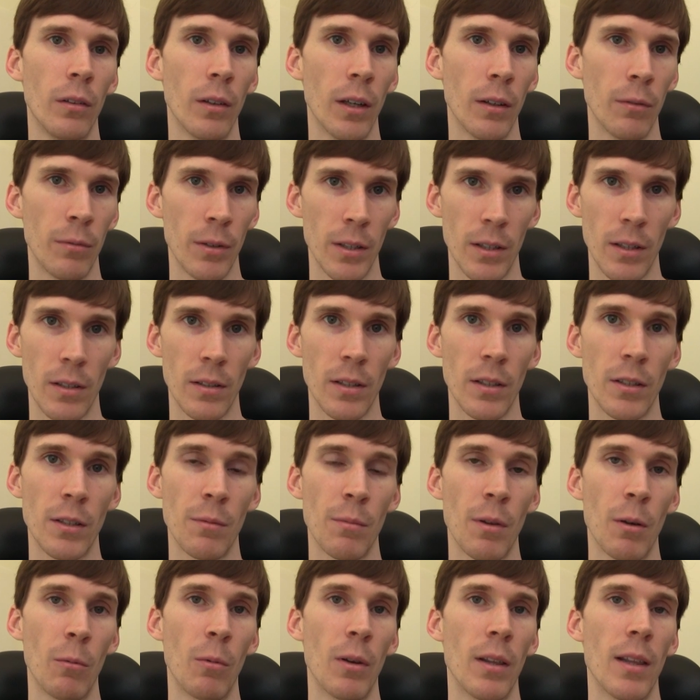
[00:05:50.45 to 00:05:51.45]
physics
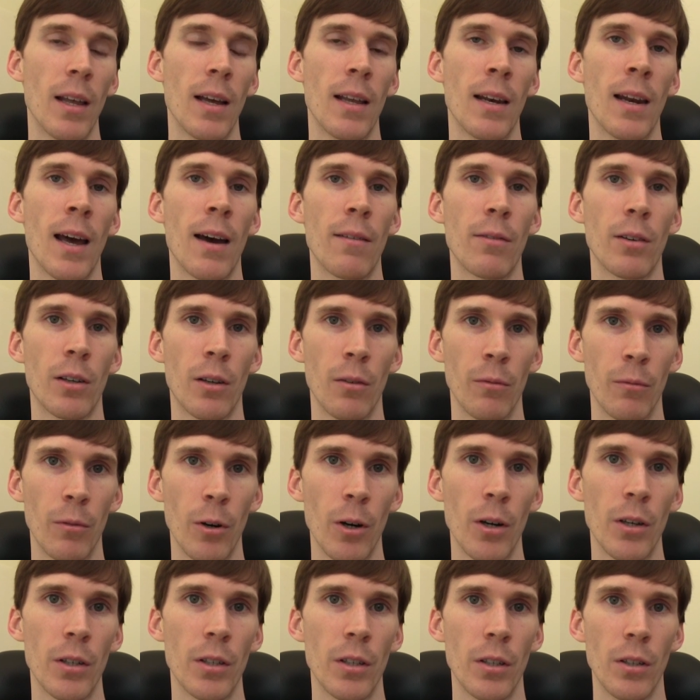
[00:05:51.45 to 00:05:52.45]
system that we then have to
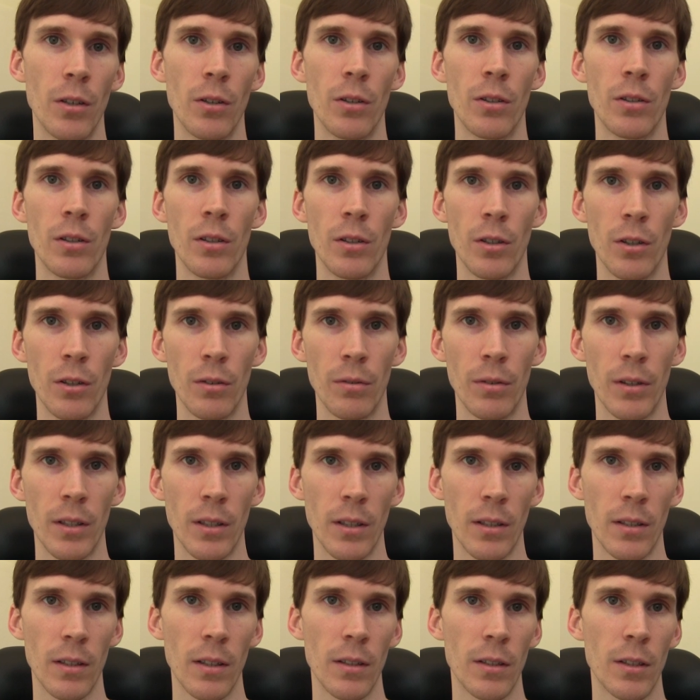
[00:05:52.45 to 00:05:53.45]
convert to use the new
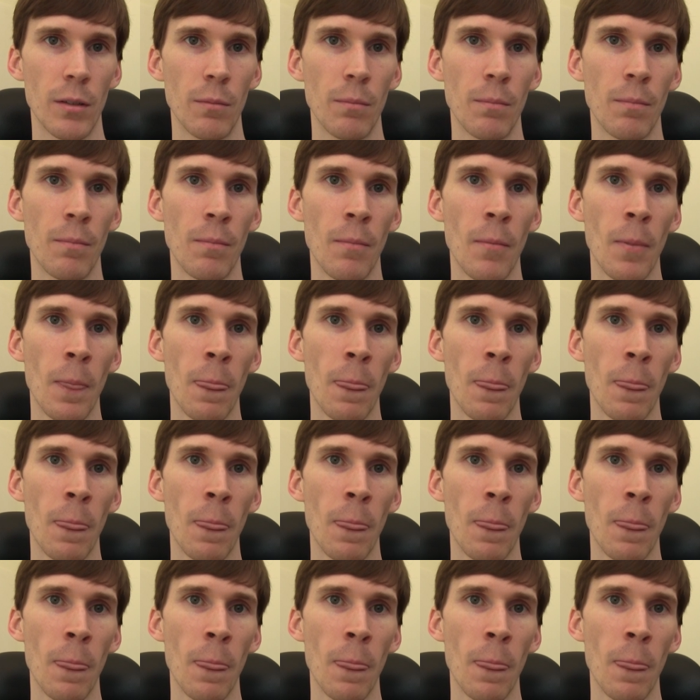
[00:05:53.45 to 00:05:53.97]
physics system.